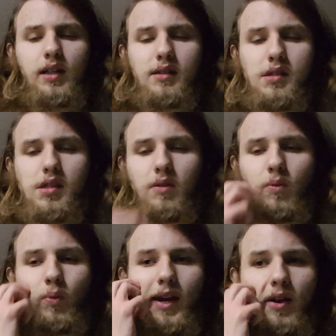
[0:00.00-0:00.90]
Yes,
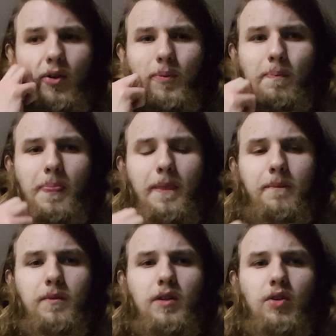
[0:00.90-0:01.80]
where
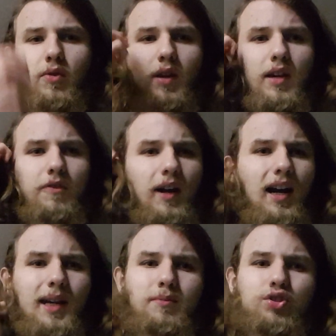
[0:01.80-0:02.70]
if
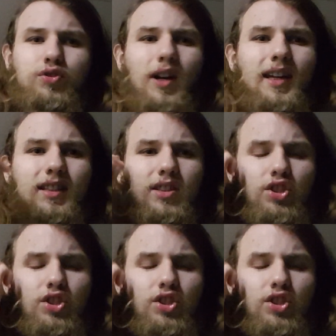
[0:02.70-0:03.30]
I'm trying to